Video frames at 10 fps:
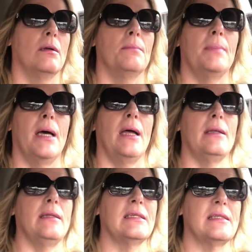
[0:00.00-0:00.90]

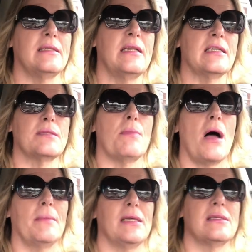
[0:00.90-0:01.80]
But this
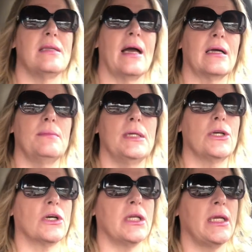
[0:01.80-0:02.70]
mama is not going to be
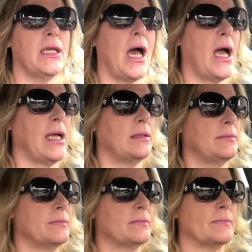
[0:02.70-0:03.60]
cooking tonight.
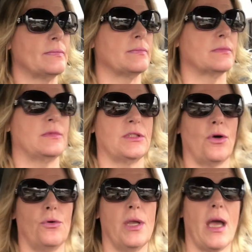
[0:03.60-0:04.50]

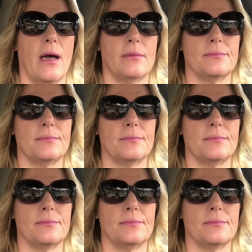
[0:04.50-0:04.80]
So yeah.